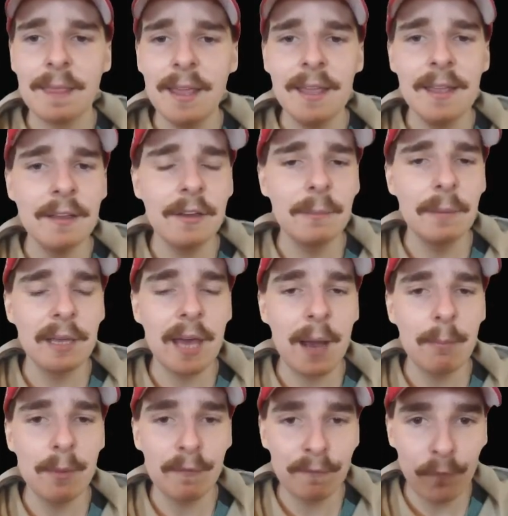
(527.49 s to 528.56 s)
England
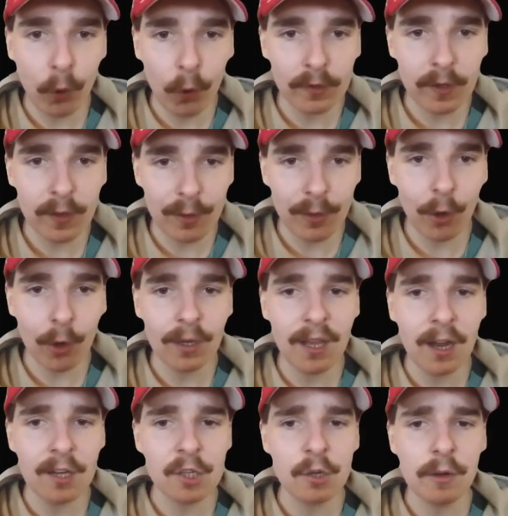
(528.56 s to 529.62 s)
become the 43rd
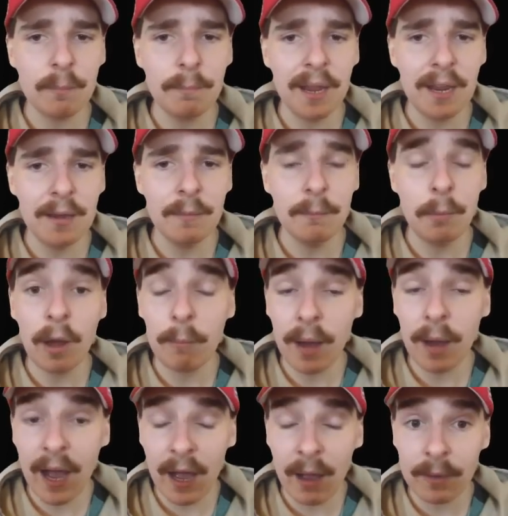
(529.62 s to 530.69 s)
country beaten by
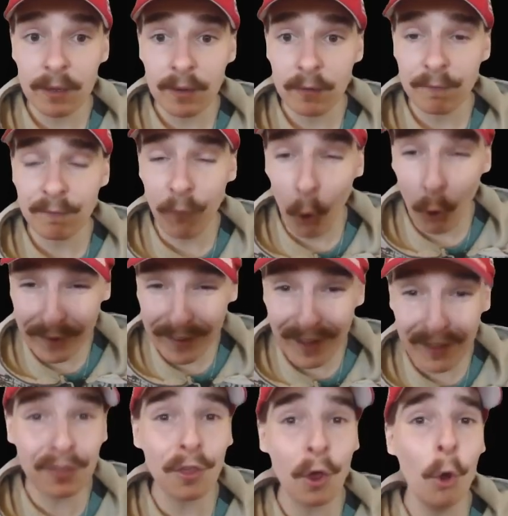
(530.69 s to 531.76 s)
Muhammad...
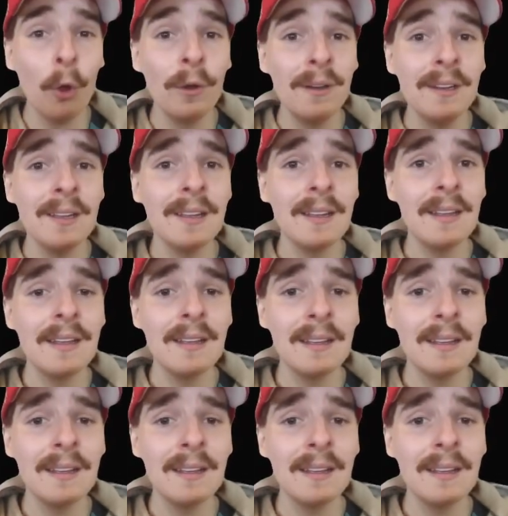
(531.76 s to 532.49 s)
43rd?